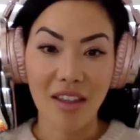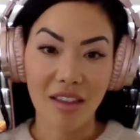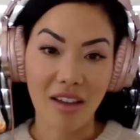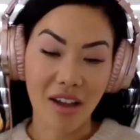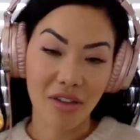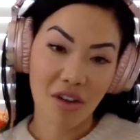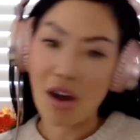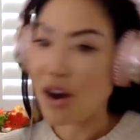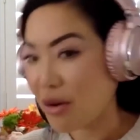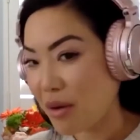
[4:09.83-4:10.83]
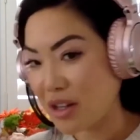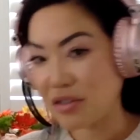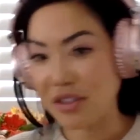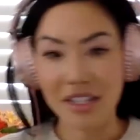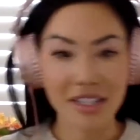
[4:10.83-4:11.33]
the guy at the car
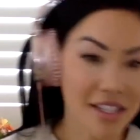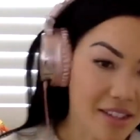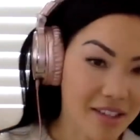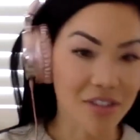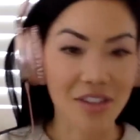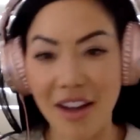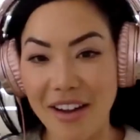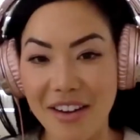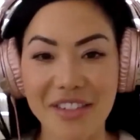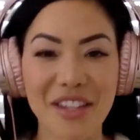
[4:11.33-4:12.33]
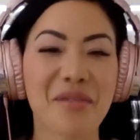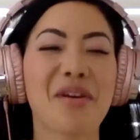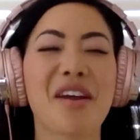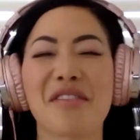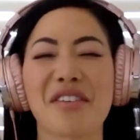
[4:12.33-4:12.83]
wash forgets this on your tires, like
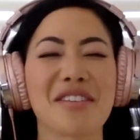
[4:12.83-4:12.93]
whatever.